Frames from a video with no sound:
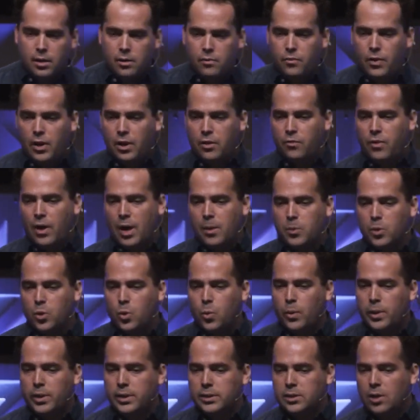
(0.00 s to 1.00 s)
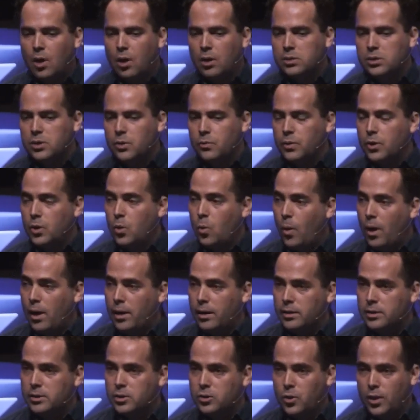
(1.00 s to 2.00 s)
verifiable queries also
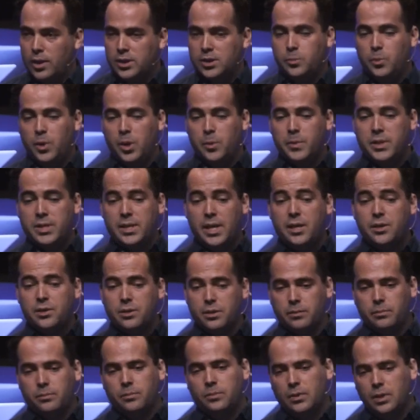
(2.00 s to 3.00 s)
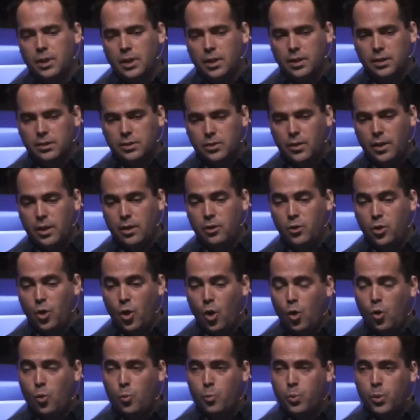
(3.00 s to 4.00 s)
requires trust minimization uh, so that
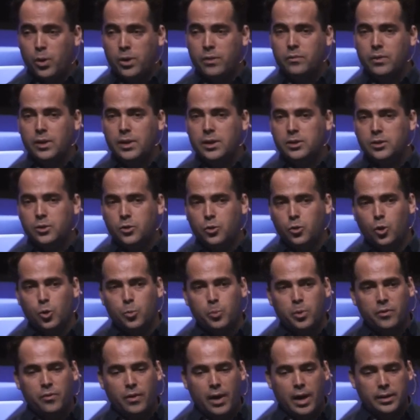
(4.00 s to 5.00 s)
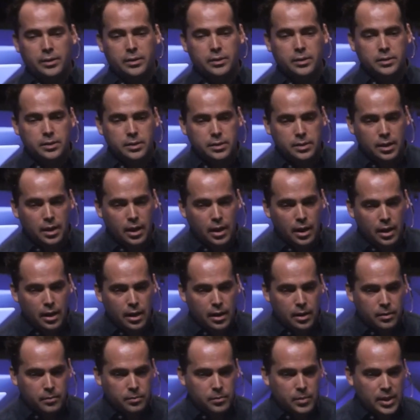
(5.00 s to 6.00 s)
no privileged group of actors
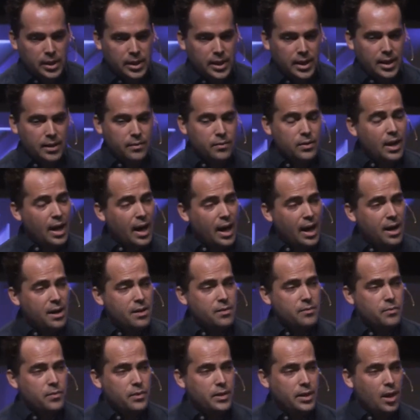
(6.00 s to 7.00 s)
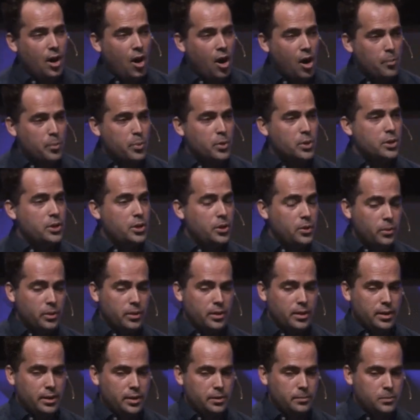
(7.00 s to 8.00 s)
can even have the
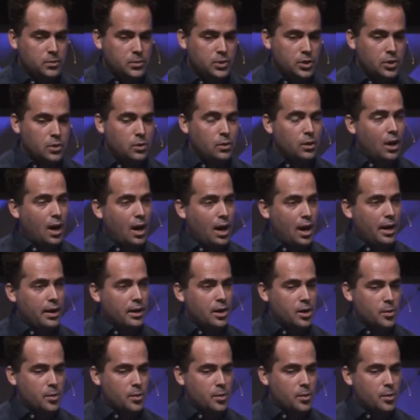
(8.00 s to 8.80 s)
opportunity to lie